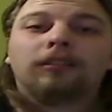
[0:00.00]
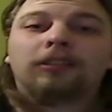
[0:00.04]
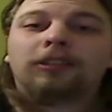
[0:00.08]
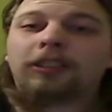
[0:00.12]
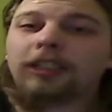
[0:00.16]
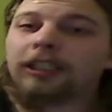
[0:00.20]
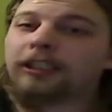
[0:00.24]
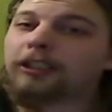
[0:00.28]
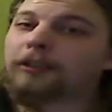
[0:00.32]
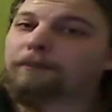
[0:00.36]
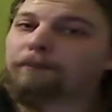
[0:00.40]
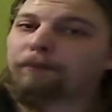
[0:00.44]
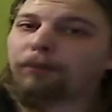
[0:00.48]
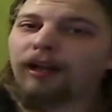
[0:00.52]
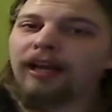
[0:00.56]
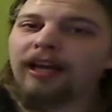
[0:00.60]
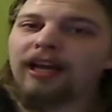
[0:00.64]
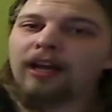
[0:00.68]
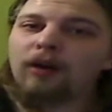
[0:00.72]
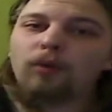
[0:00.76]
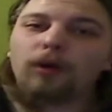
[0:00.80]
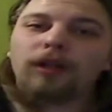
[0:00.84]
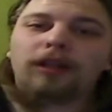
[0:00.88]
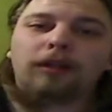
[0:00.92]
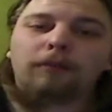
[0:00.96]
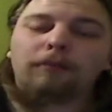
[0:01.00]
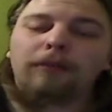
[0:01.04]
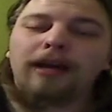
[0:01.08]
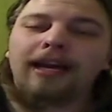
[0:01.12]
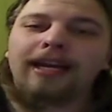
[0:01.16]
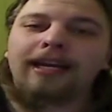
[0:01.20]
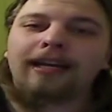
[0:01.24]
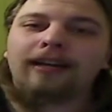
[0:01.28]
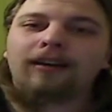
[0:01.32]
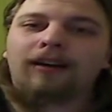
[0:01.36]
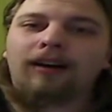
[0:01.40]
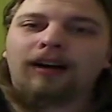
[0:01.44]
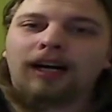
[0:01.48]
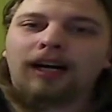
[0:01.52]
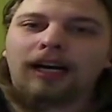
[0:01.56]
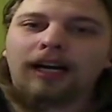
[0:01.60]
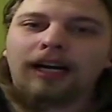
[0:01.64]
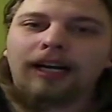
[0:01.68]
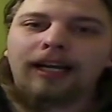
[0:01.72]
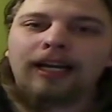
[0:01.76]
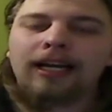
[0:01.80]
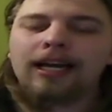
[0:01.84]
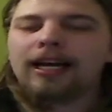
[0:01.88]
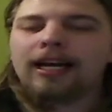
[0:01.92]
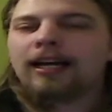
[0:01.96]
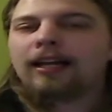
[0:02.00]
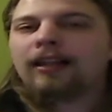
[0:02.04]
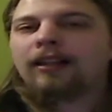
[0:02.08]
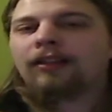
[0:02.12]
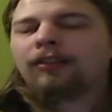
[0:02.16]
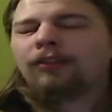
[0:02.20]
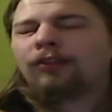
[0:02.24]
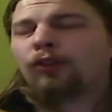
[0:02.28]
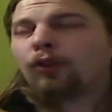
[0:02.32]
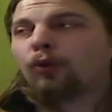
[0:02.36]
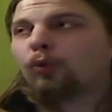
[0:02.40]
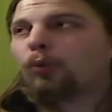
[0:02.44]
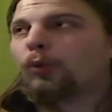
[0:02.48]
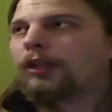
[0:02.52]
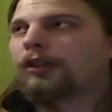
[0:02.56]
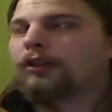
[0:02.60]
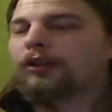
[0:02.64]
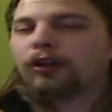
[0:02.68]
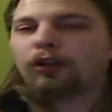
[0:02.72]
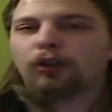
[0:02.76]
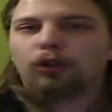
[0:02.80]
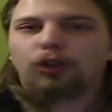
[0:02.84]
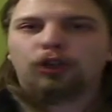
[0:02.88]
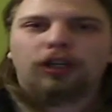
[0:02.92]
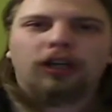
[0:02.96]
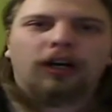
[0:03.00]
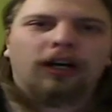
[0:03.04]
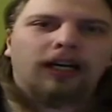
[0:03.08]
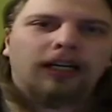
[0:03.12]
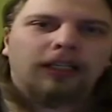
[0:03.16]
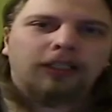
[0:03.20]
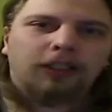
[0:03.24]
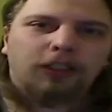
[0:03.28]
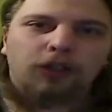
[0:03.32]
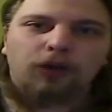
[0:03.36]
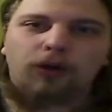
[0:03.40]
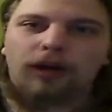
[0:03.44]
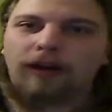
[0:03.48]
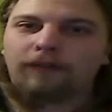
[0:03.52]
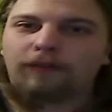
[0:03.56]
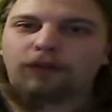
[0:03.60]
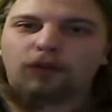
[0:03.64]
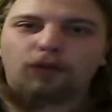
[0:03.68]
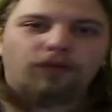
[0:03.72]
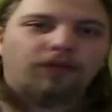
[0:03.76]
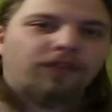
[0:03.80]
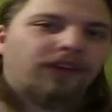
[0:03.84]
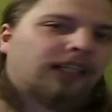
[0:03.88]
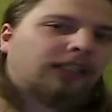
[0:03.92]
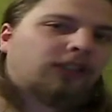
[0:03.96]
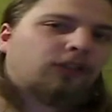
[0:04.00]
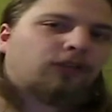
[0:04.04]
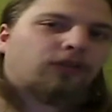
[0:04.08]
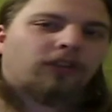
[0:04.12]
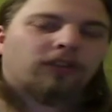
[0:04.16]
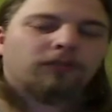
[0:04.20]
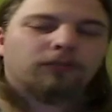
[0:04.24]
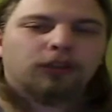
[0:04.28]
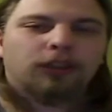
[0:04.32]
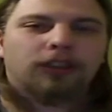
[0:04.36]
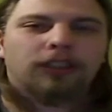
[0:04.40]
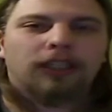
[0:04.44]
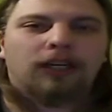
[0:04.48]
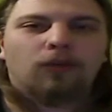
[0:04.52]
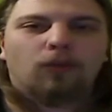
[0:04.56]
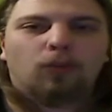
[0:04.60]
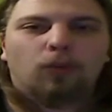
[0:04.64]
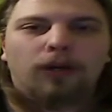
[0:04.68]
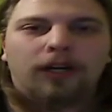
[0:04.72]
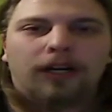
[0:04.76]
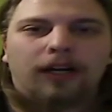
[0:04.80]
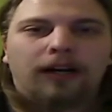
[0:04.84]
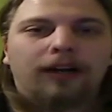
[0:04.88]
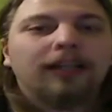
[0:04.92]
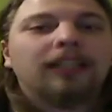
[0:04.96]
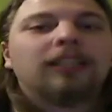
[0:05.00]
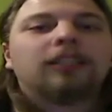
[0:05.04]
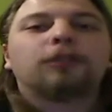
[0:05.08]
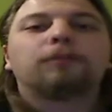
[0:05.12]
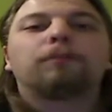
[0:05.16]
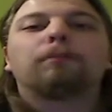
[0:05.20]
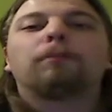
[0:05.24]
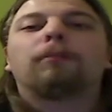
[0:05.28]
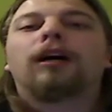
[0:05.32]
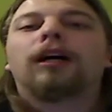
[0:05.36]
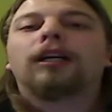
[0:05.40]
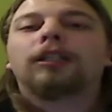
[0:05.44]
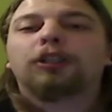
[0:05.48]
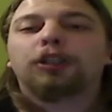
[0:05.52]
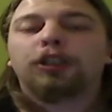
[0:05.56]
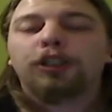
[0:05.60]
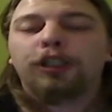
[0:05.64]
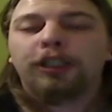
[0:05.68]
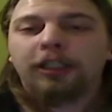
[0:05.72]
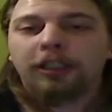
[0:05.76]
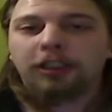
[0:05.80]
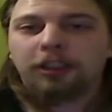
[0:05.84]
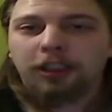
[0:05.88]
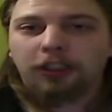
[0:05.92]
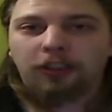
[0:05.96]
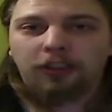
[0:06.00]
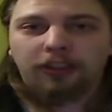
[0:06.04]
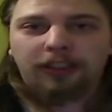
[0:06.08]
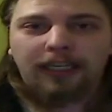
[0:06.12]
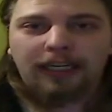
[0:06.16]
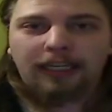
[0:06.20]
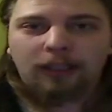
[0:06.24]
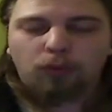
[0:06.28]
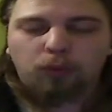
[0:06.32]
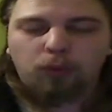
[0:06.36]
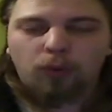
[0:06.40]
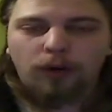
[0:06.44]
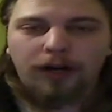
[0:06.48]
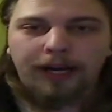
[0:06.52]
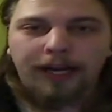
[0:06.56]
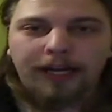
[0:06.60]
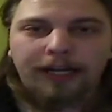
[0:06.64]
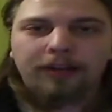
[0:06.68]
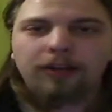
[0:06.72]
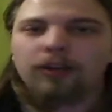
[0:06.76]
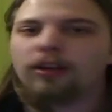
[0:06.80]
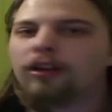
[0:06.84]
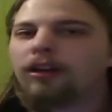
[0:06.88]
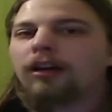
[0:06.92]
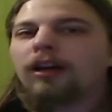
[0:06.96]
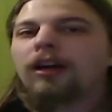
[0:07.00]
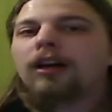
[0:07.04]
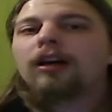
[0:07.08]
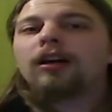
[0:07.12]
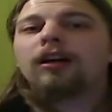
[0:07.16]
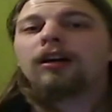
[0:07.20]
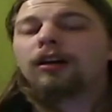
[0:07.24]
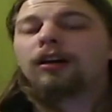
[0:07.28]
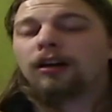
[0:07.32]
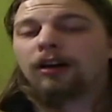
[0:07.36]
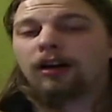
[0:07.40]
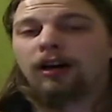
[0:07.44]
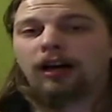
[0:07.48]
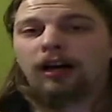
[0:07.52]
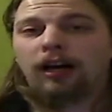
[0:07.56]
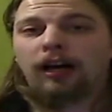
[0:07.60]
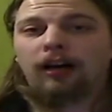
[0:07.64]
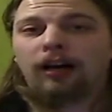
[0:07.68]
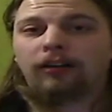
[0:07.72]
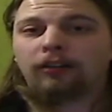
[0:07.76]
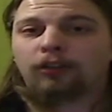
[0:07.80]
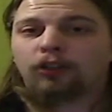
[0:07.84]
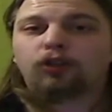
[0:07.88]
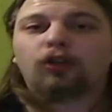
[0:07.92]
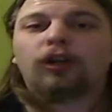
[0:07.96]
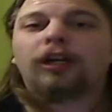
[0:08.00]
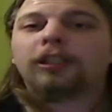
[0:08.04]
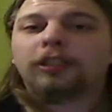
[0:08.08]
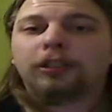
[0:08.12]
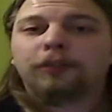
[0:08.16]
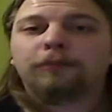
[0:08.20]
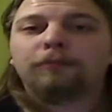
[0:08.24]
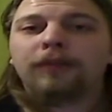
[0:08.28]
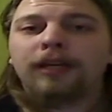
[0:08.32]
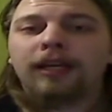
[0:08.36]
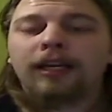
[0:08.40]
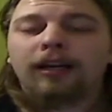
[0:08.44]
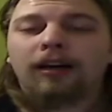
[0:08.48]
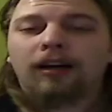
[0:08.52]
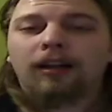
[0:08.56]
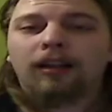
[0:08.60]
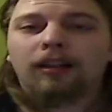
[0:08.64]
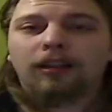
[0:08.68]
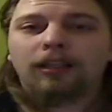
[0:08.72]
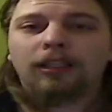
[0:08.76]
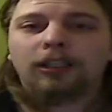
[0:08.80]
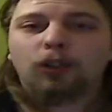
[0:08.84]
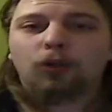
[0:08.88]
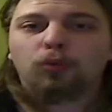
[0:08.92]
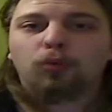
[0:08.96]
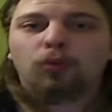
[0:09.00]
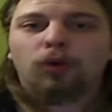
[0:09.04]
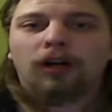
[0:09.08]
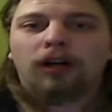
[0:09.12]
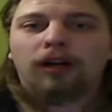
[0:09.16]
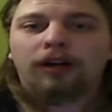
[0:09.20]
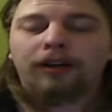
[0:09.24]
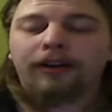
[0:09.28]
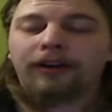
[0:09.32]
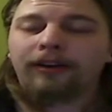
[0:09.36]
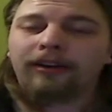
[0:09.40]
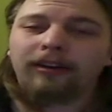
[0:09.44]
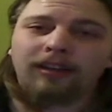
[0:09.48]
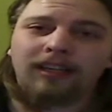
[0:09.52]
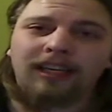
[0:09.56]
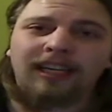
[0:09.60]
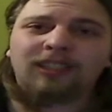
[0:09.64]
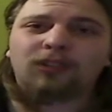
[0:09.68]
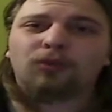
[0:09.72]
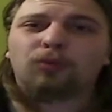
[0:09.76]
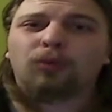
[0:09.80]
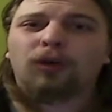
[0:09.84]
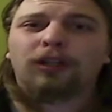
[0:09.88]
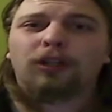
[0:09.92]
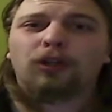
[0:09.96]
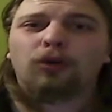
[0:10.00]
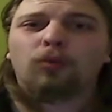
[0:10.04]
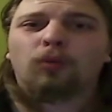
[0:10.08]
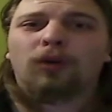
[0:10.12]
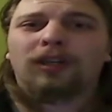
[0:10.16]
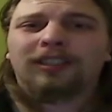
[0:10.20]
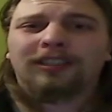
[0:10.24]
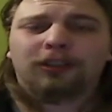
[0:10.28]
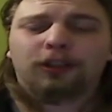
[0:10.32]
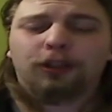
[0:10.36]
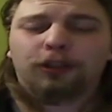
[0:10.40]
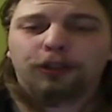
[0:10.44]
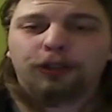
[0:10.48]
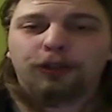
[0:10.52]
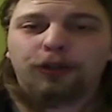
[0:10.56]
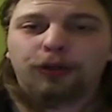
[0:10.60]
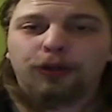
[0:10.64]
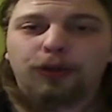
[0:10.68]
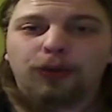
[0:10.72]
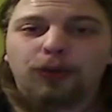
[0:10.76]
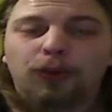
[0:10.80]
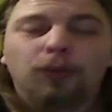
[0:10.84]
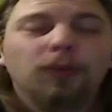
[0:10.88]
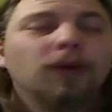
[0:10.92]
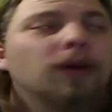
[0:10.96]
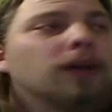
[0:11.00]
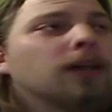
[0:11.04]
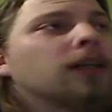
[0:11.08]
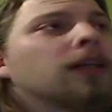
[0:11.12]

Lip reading: just play with the main guy, and with those guys you have to fetch from somewhere. It's much easier that way. Trust me on this one, that's what you want to do.